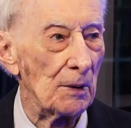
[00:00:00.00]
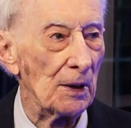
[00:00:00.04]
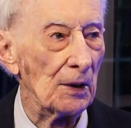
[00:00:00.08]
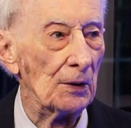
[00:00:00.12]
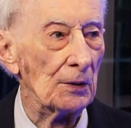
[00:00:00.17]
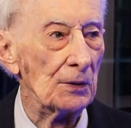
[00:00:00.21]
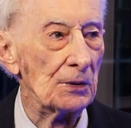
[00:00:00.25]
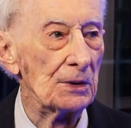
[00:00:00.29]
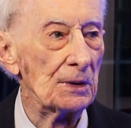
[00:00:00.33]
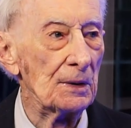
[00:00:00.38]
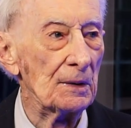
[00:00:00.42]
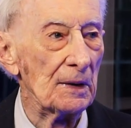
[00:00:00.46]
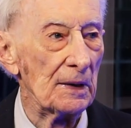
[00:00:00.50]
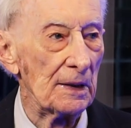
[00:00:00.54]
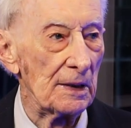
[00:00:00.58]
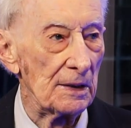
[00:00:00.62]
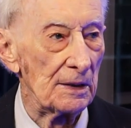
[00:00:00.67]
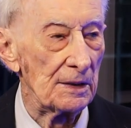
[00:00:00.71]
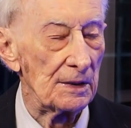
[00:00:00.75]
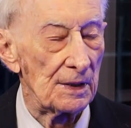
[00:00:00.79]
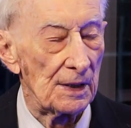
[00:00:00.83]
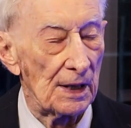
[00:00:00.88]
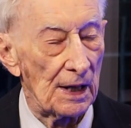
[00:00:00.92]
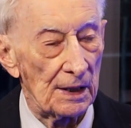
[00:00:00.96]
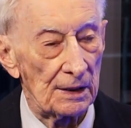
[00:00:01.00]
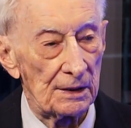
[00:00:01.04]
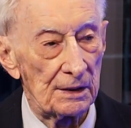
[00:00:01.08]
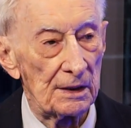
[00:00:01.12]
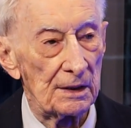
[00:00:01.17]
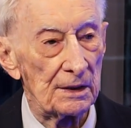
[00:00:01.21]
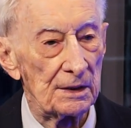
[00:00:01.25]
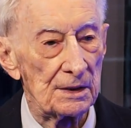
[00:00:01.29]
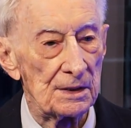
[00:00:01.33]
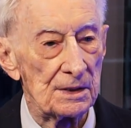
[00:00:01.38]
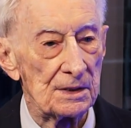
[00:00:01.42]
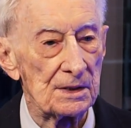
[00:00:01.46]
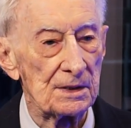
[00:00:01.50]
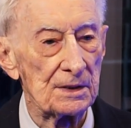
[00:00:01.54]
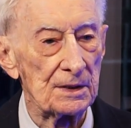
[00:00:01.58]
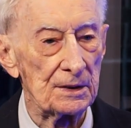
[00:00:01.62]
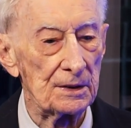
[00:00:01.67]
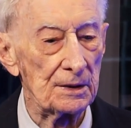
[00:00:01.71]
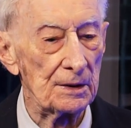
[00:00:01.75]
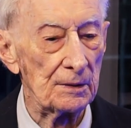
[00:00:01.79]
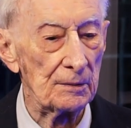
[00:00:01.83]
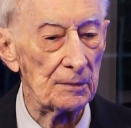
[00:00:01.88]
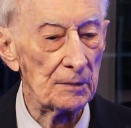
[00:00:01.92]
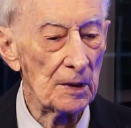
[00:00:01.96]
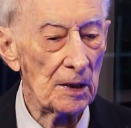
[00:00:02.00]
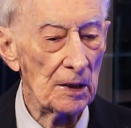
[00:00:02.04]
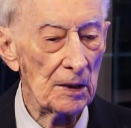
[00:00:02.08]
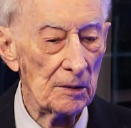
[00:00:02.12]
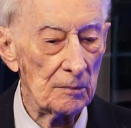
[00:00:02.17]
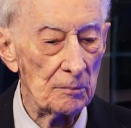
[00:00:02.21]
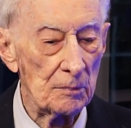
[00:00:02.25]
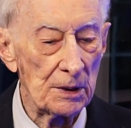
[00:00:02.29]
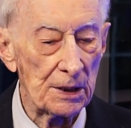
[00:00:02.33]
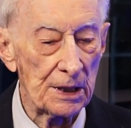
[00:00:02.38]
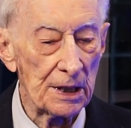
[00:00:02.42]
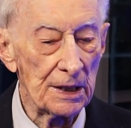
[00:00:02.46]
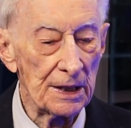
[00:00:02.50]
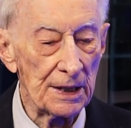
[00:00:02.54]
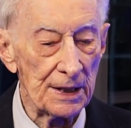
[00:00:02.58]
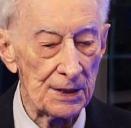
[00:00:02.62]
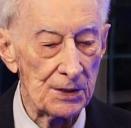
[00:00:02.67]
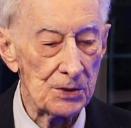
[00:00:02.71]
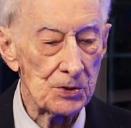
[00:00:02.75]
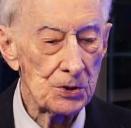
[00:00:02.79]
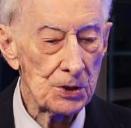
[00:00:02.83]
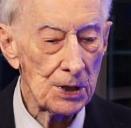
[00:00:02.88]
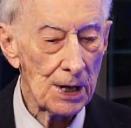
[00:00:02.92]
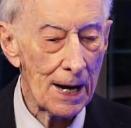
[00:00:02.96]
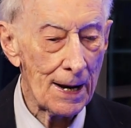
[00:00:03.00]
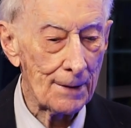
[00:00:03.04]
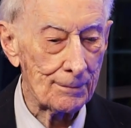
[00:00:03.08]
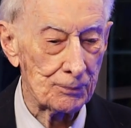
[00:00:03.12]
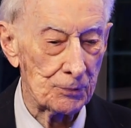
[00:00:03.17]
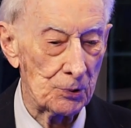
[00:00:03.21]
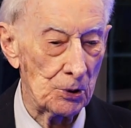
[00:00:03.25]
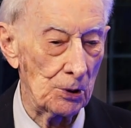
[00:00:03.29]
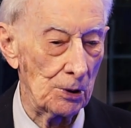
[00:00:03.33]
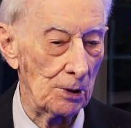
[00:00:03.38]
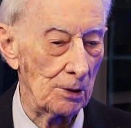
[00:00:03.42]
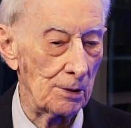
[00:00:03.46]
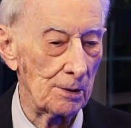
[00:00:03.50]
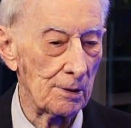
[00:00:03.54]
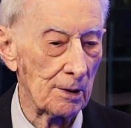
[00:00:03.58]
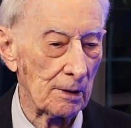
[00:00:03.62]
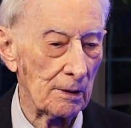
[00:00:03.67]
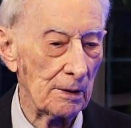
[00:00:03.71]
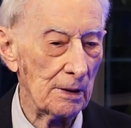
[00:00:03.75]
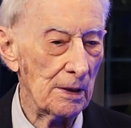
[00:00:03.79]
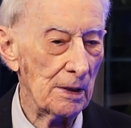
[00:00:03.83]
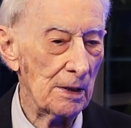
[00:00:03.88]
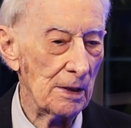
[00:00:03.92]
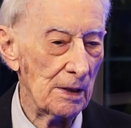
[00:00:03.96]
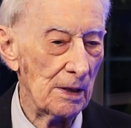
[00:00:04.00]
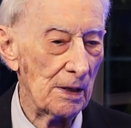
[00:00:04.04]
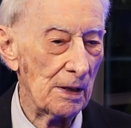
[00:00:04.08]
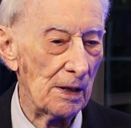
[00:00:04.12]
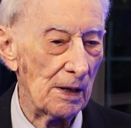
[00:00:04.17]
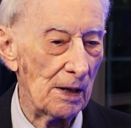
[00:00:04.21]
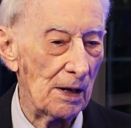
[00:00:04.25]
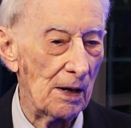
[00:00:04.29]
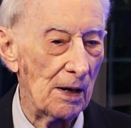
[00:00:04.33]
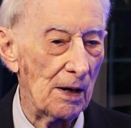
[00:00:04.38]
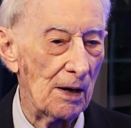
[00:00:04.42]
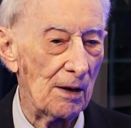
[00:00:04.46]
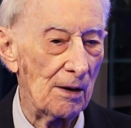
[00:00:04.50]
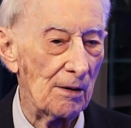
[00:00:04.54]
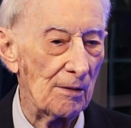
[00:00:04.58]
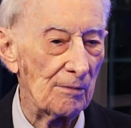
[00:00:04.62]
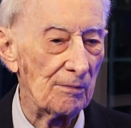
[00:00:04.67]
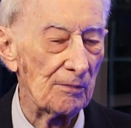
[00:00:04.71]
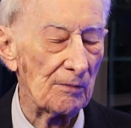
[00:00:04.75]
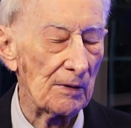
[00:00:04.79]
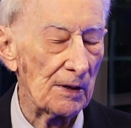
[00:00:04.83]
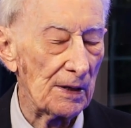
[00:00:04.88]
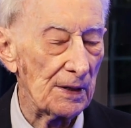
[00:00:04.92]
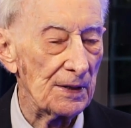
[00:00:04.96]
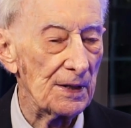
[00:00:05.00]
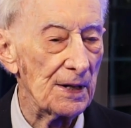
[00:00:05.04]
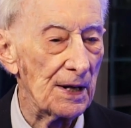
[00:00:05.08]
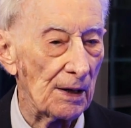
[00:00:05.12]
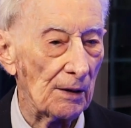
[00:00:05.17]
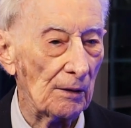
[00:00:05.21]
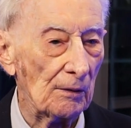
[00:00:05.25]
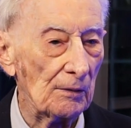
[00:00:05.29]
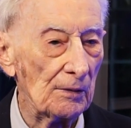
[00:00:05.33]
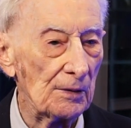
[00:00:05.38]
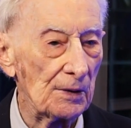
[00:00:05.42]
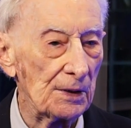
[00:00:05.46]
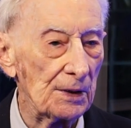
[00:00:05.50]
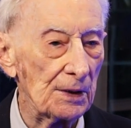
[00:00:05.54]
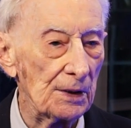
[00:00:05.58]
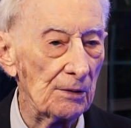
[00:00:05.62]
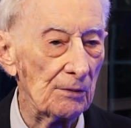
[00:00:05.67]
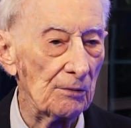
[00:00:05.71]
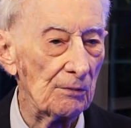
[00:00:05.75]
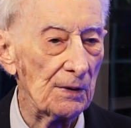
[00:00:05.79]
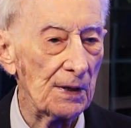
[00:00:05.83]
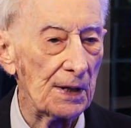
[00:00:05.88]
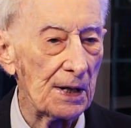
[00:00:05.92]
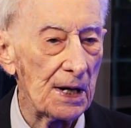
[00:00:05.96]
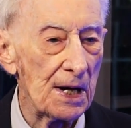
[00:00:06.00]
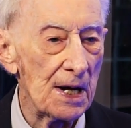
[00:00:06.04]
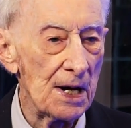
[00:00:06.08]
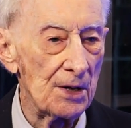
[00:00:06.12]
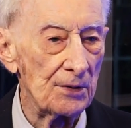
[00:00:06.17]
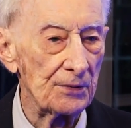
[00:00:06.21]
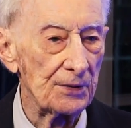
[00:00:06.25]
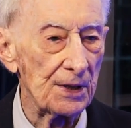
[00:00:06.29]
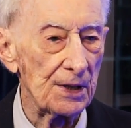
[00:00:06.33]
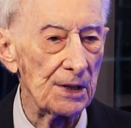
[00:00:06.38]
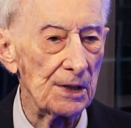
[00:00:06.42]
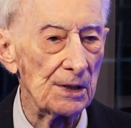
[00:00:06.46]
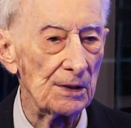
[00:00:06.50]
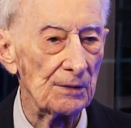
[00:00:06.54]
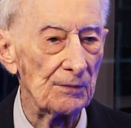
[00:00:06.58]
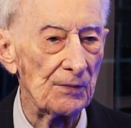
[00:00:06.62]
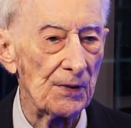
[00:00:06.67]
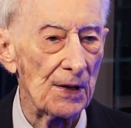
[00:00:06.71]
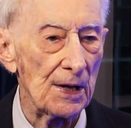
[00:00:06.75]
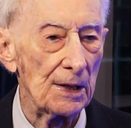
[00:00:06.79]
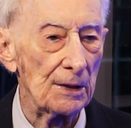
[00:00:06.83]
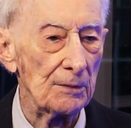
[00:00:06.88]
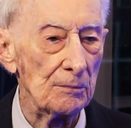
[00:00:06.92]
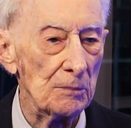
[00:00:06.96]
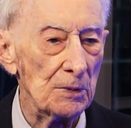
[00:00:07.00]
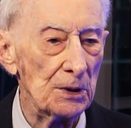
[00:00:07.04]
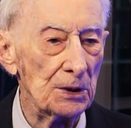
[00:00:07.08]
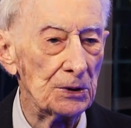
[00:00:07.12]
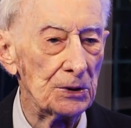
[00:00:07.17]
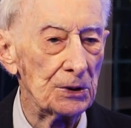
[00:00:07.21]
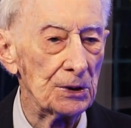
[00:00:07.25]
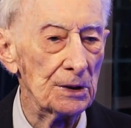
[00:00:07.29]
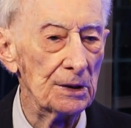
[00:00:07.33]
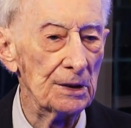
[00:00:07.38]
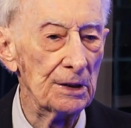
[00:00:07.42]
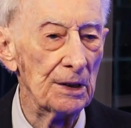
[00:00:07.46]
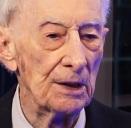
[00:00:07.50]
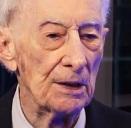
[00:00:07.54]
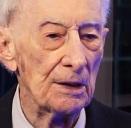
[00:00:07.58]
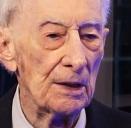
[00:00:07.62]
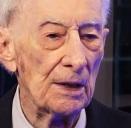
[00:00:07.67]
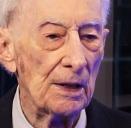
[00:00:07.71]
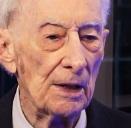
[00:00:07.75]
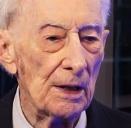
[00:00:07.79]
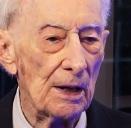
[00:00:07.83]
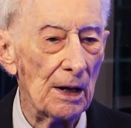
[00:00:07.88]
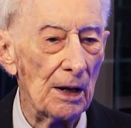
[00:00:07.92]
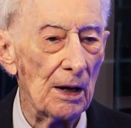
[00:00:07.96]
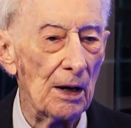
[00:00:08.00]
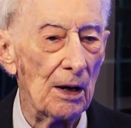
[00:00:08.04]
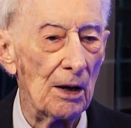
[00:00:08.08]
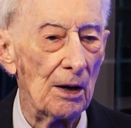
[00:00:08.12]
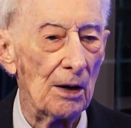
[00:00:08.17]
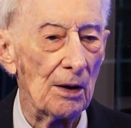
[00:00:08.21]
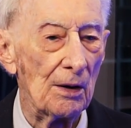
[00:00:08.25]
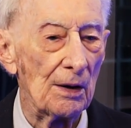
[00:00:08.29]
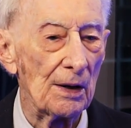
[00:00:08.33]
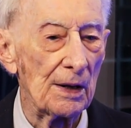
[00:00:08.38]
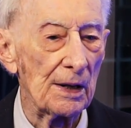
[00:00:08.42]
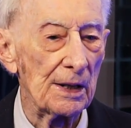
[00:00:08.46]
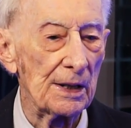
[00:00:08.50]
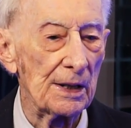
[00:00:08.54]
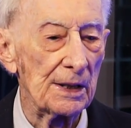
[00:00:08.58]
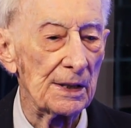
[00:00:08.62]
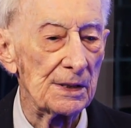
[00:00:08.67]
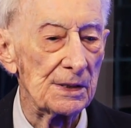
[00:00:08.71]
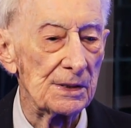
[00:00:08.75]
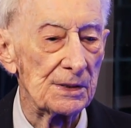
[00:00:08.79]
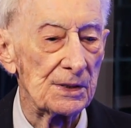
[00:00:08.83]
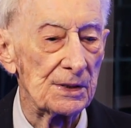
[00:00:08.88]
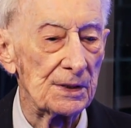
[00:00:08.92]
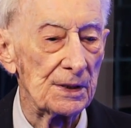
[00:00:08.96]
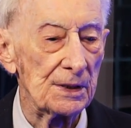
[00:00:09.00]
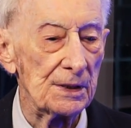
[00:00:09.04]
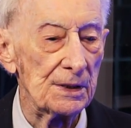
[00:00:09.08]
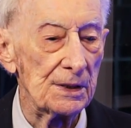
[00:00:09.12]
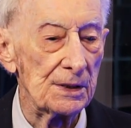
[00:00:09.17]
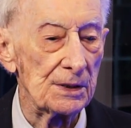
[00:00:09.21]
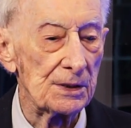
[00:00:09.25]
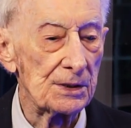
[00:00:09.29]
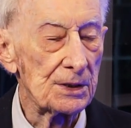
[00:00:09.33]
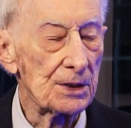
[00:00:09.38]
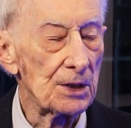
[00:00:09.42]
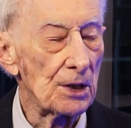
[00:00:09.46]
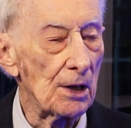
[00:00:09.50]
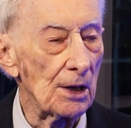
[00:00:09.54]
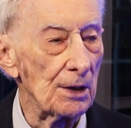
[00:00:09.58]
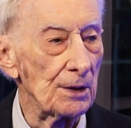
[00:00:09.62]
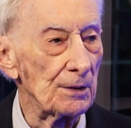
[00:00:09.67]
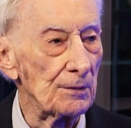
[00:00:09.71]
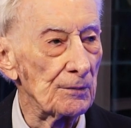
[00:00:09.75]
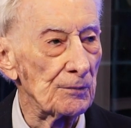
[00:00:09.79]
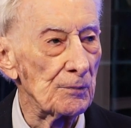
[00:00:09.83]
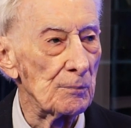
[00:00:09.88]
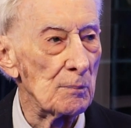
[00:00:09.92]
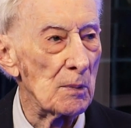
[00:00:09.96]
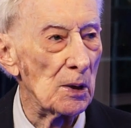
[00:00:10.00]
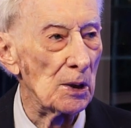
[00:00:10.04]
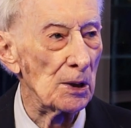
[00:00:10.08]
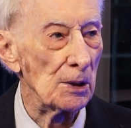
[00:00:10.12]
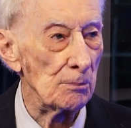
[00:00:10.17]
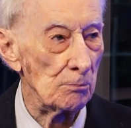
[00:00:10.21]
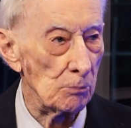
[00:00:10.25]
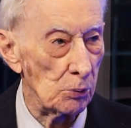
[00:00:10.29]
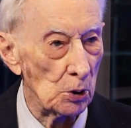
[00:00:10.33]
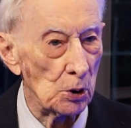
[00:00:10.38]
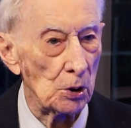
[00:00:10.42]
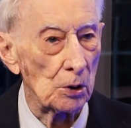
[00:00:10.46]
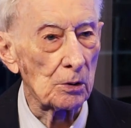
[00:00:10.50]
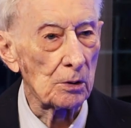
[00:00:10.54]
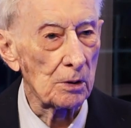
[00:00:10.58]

and that is the beginning chapter of the recounting of that mission as the start of my book.